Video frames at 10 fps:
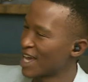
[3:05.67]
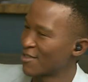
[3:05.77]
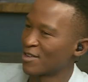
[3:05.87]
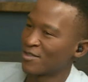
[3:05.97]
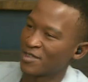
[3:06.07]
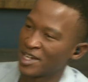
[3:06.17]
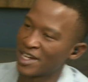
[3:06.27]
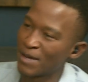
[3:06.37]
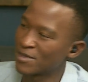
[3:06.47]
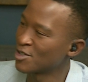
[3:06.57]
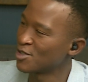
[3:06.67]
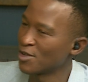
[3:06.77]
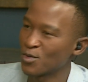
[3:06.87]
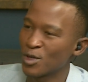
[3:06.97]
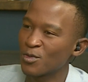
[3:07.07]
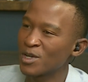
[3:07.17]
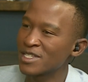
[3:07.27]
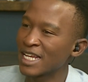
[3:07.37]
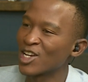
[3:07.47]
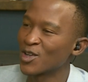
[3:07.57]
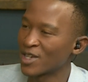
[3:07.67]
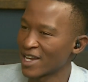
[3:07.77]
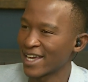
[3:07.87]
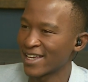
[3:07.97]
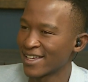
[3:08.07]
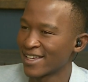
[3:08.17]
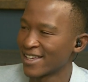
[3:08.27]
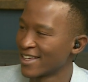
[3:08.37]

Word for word: the life of a LAMTA student. What, what does that look like?